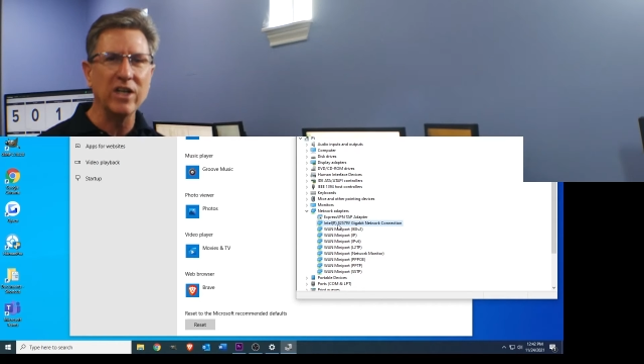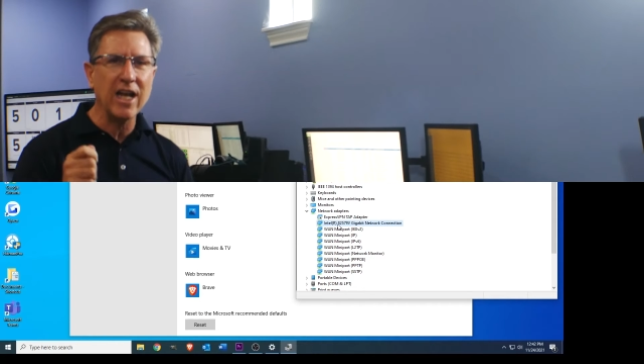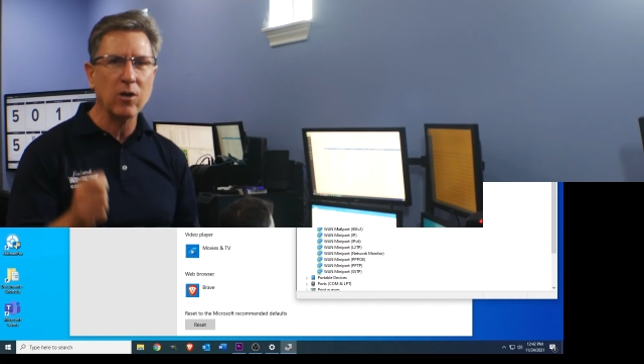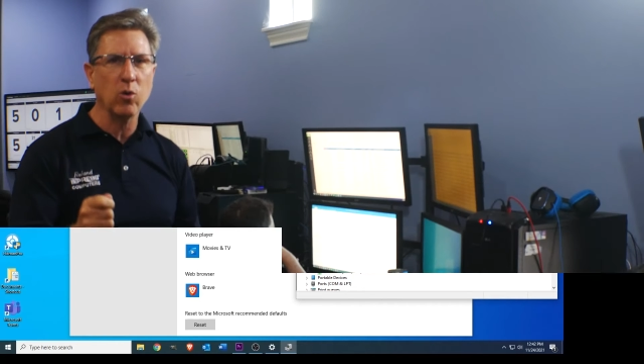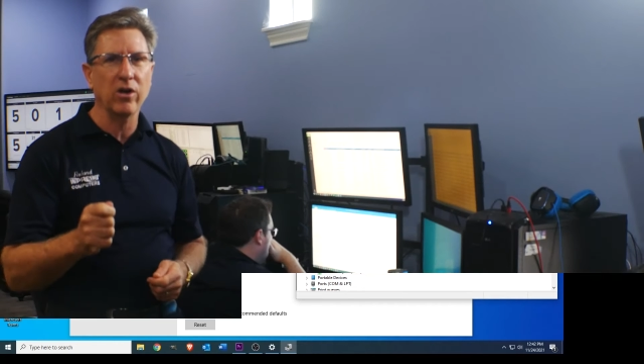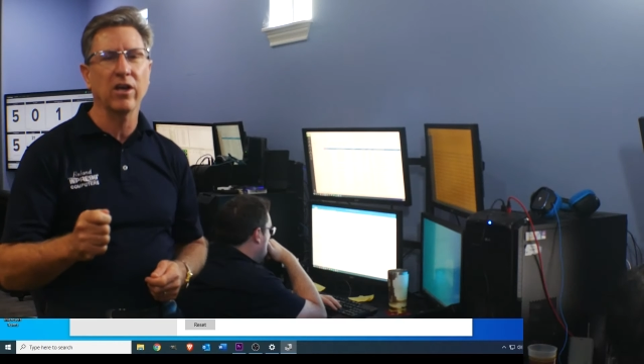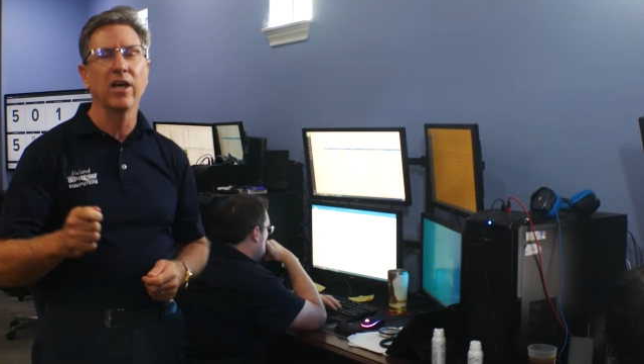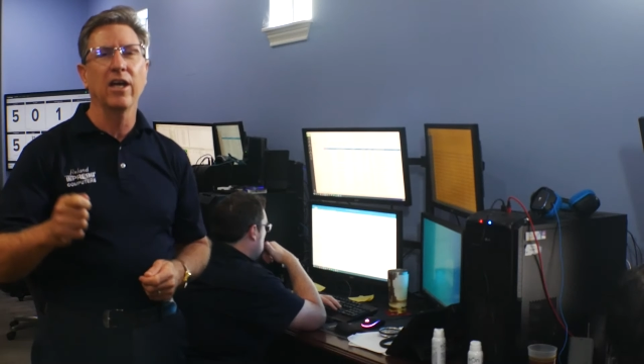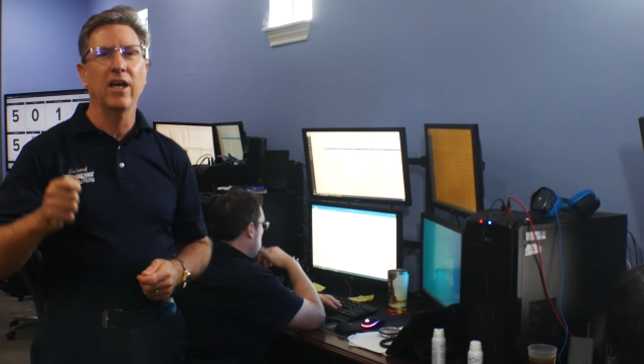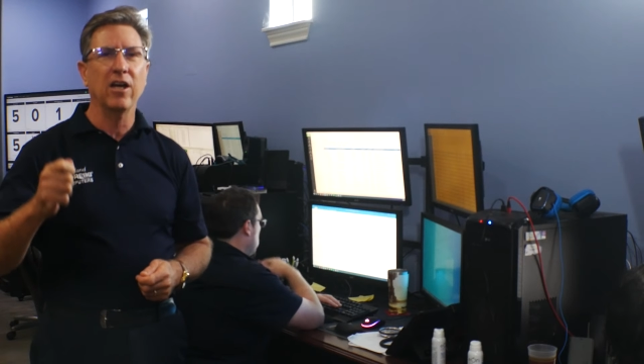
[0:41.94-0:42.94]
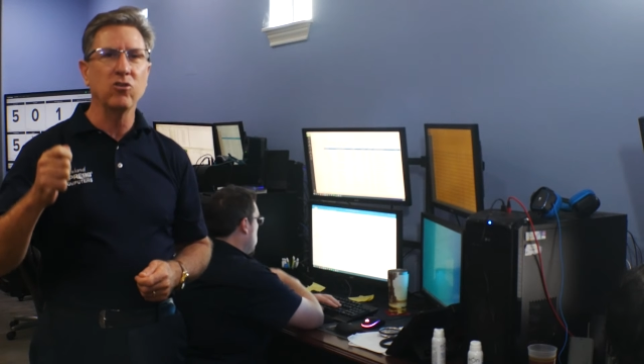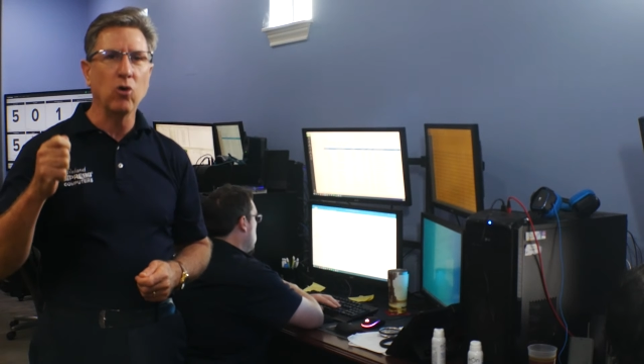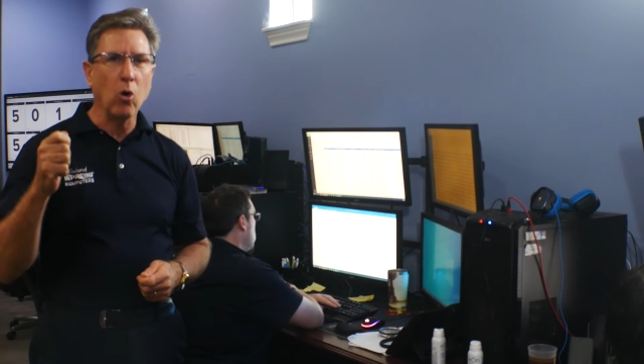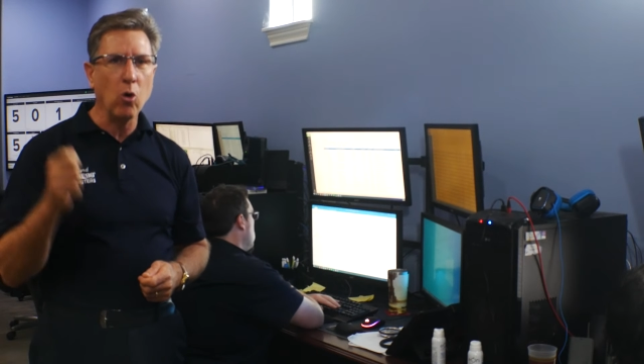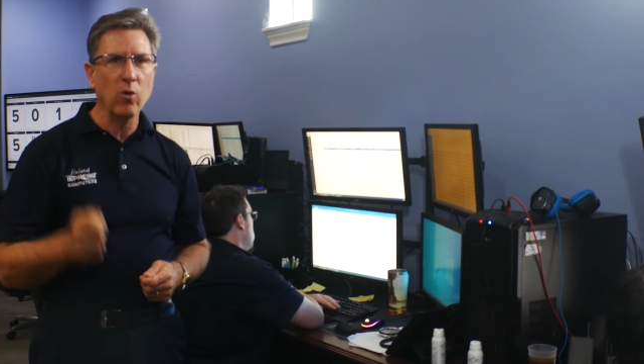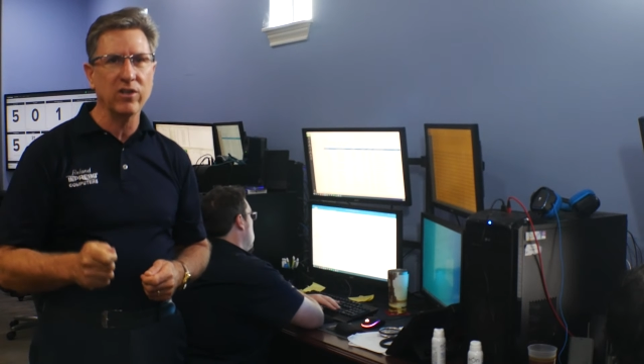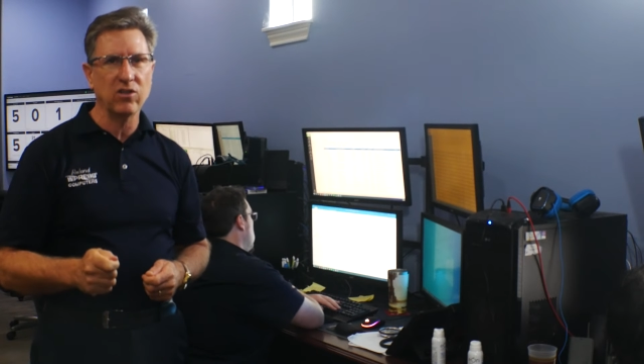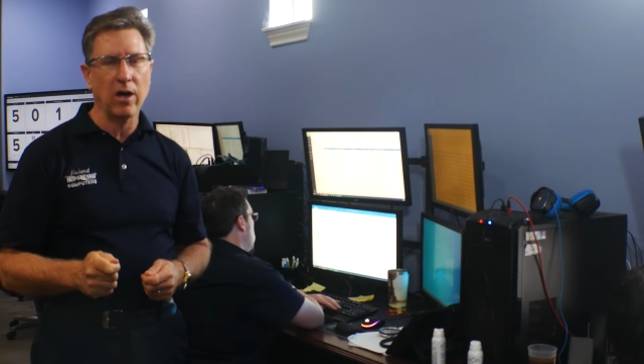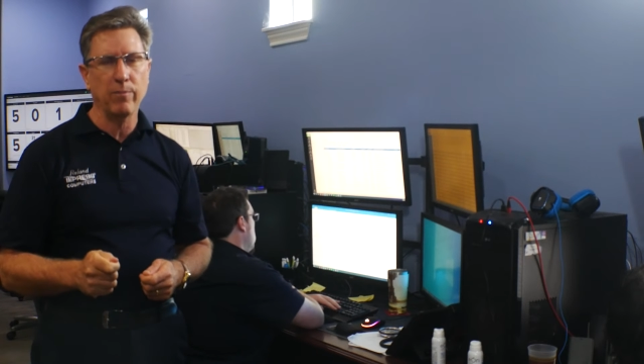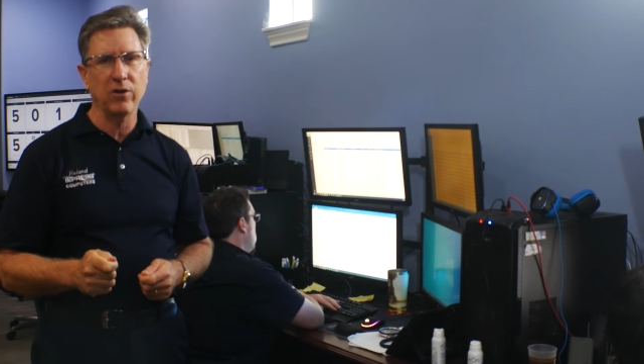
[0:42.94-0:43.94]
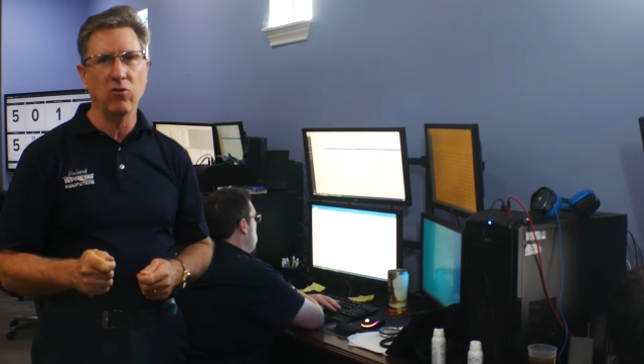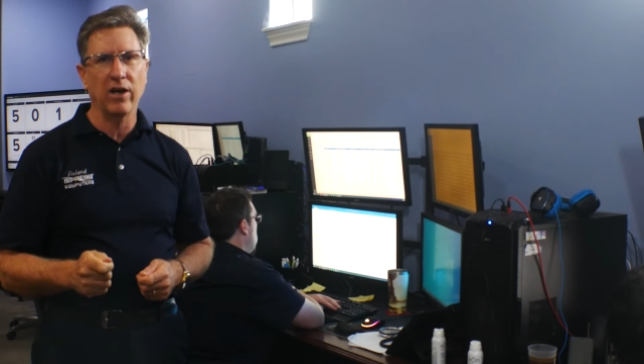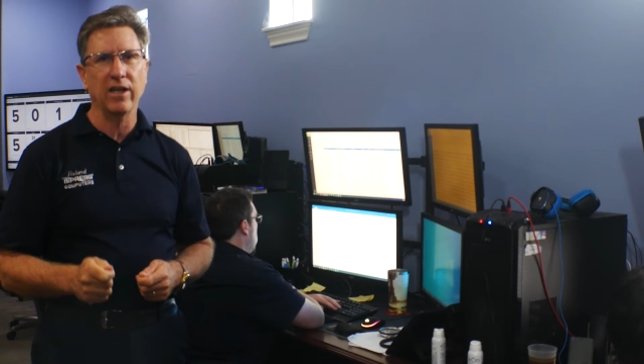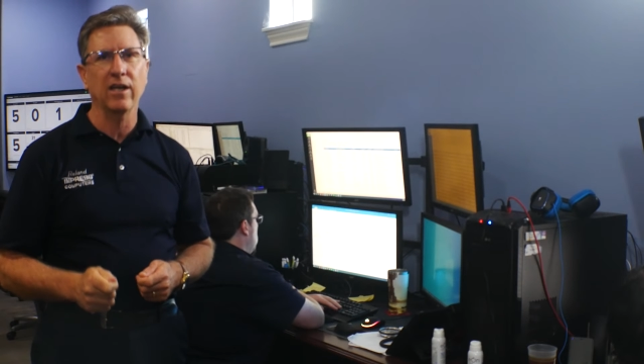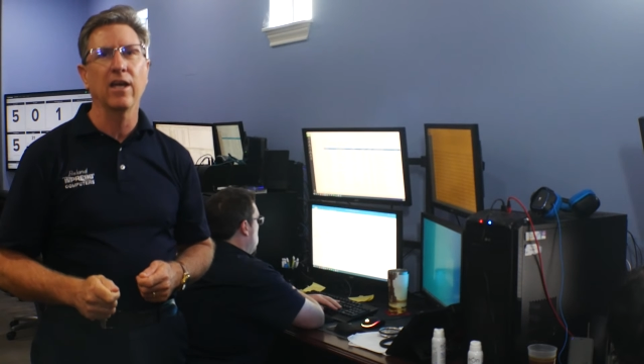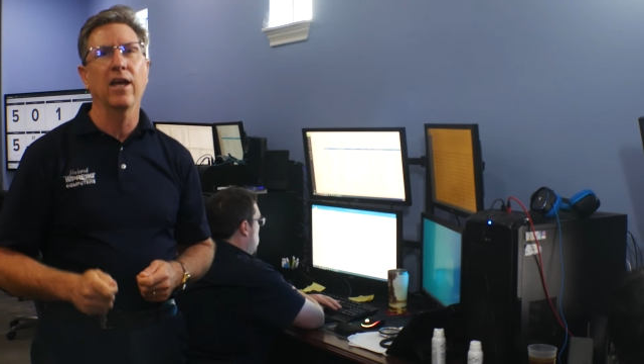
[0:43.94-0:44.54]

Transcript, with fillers: network is always up and running